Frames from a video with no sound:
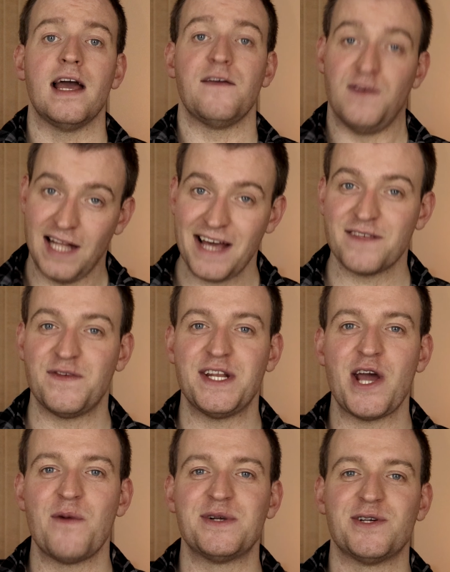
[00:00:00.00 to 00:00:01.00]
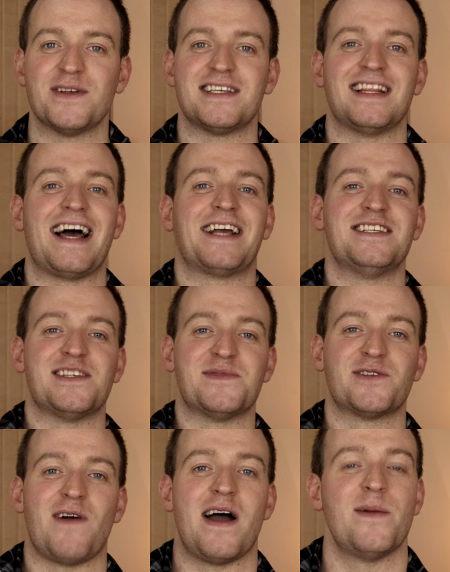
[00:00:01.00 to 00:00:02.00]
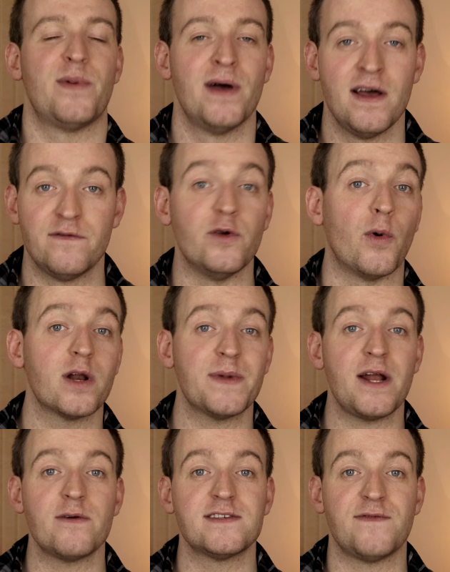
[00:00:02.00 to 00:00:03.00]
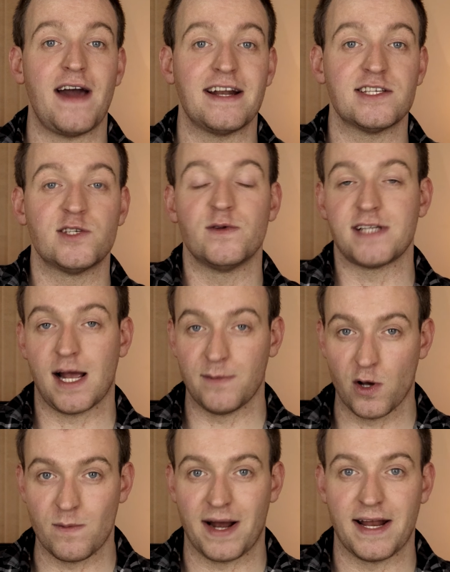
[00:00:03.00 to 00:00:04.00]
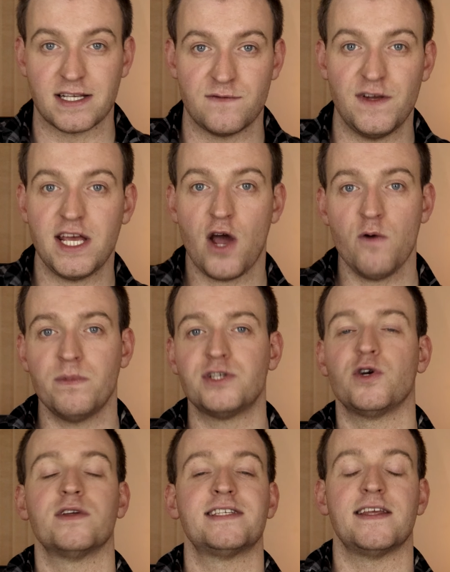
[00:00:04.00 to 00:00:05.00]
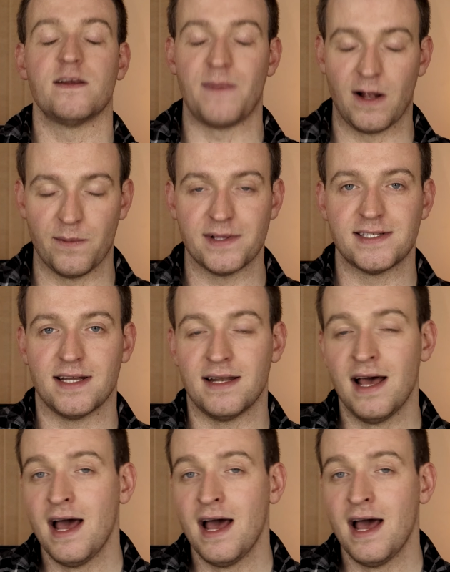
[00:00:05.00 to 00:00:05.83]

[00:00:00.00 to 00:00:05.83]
If you like the video, be sure to like and subscribe. If you want to be notified as soon as I upload my next video, be sure to hit the bell button.